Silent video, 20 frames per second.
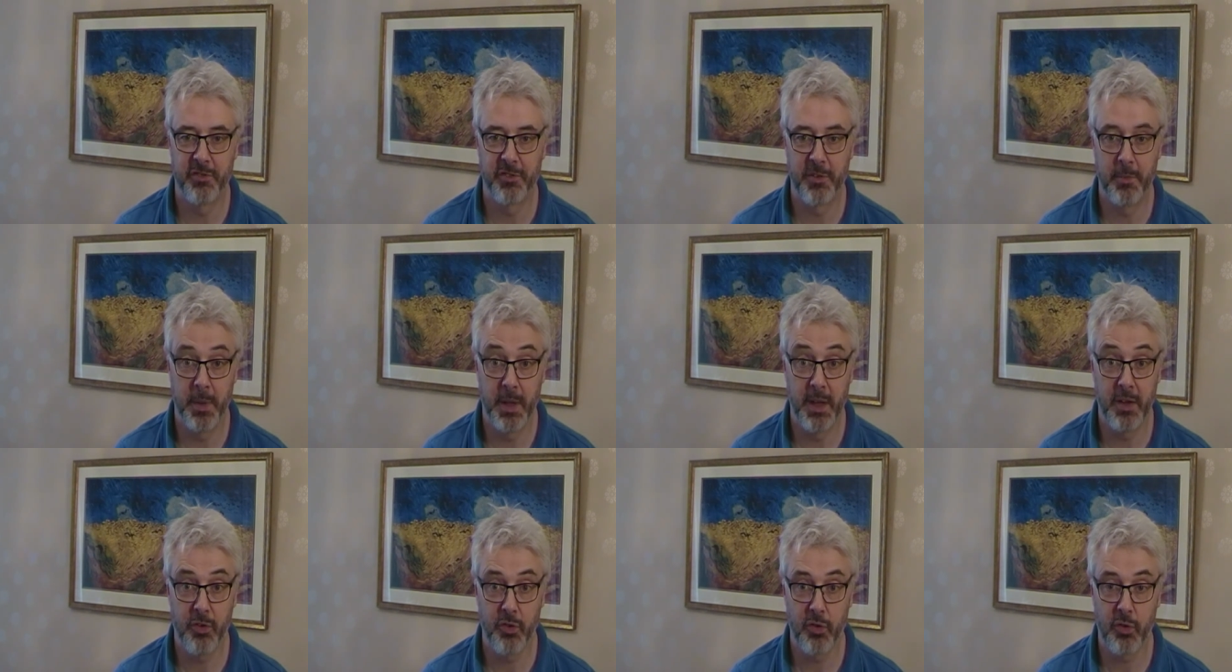from
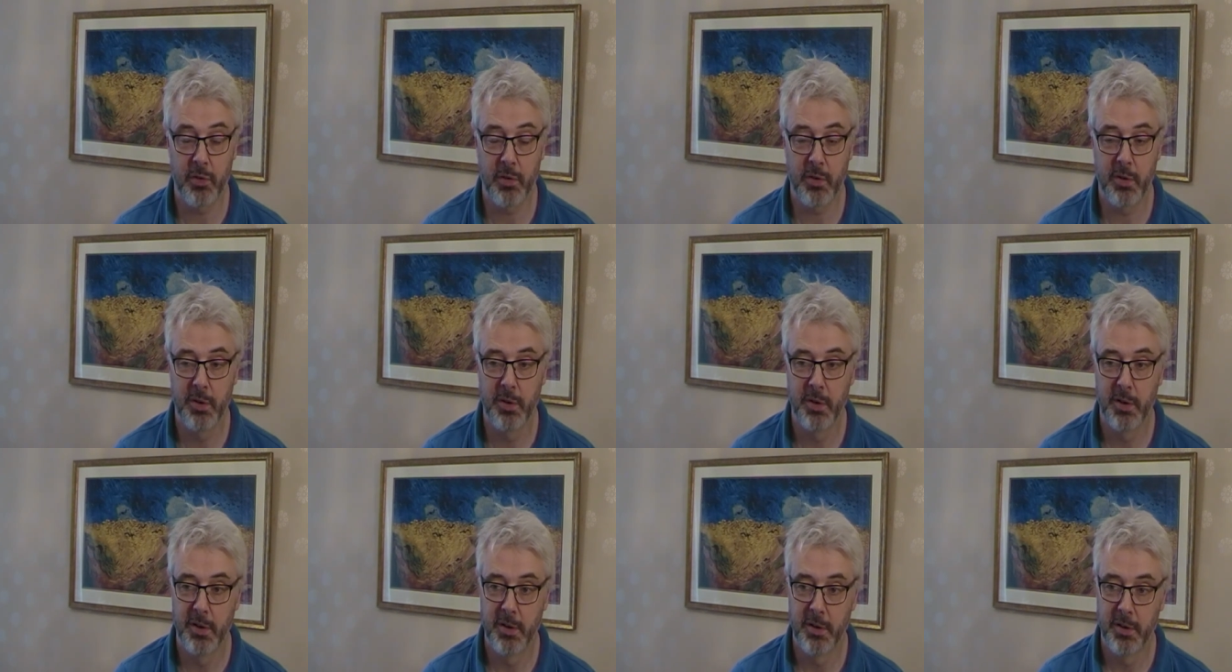this.
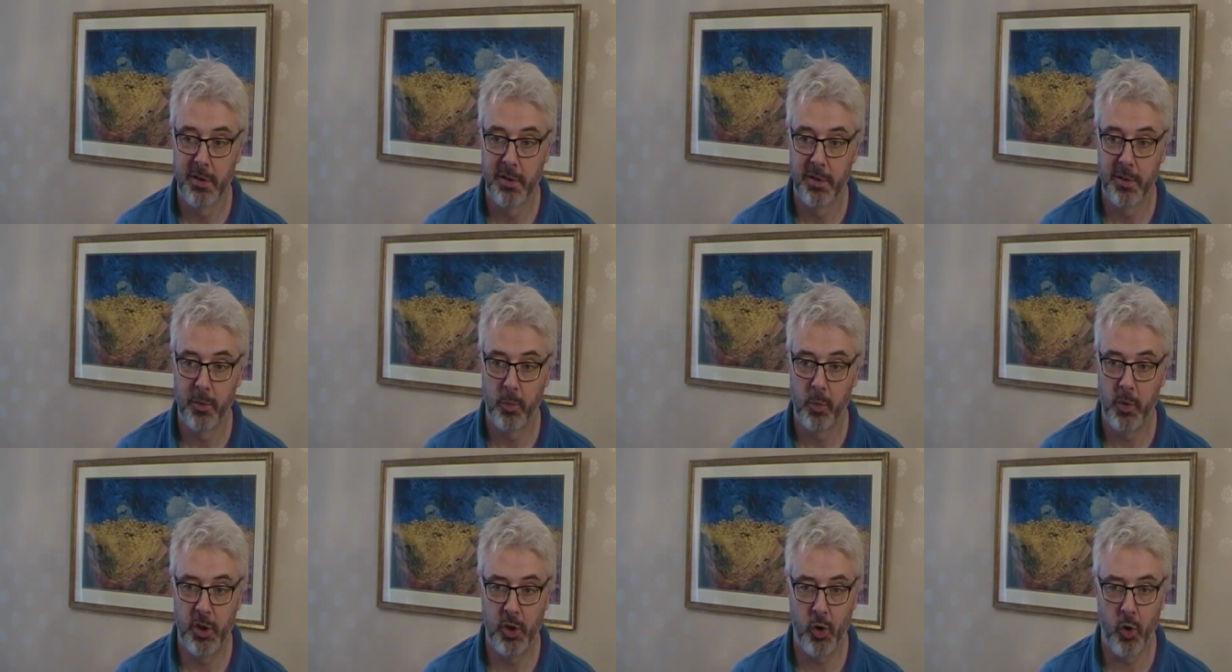
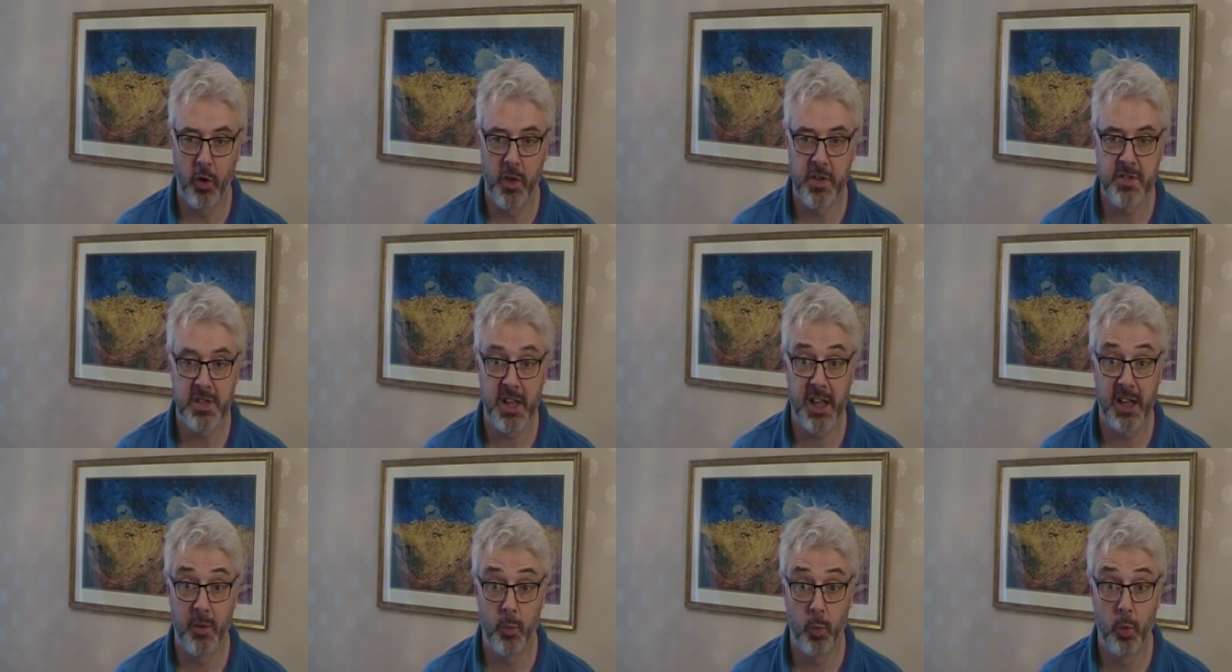We call it the
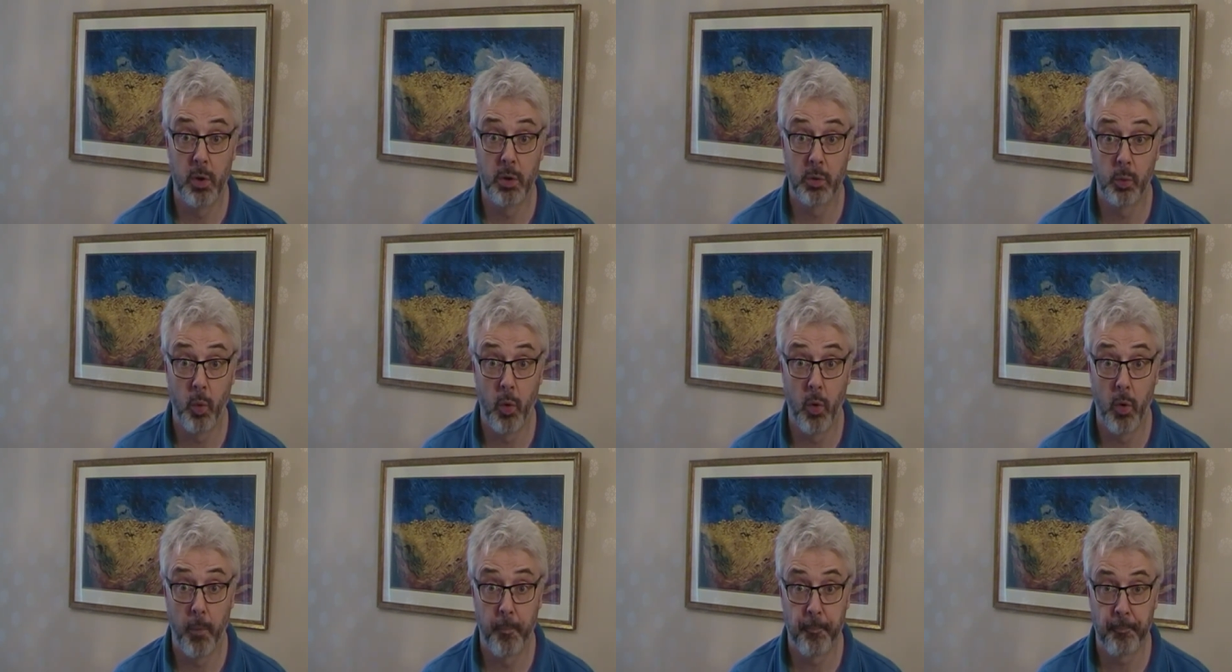Second World
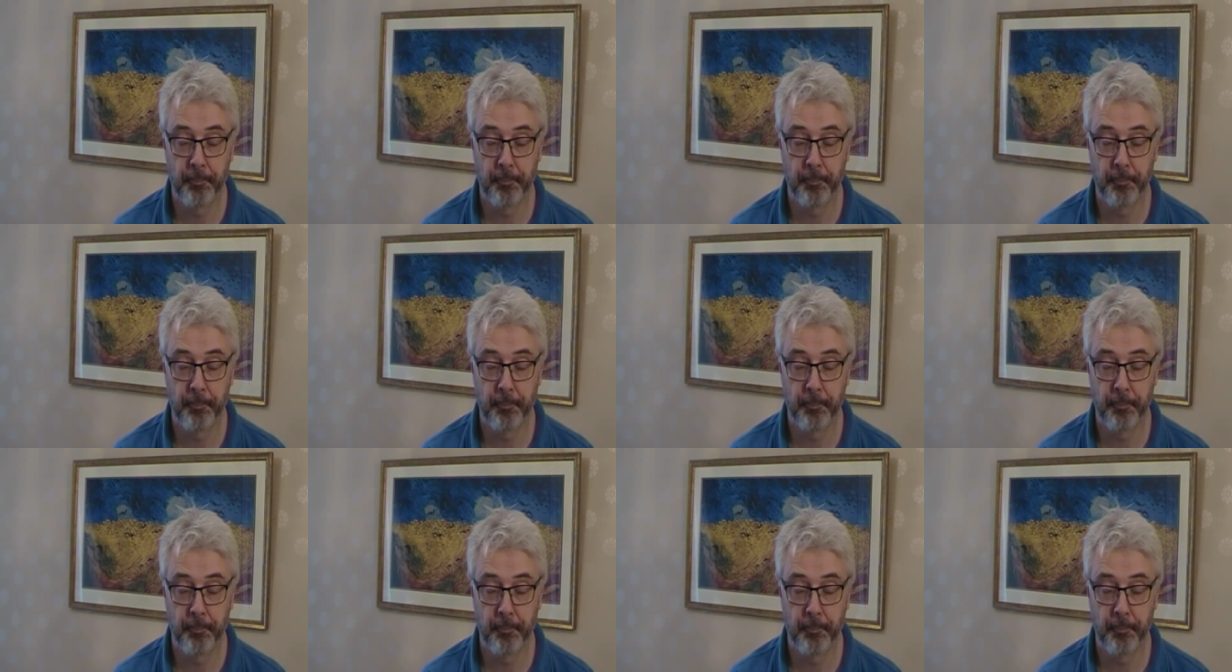War.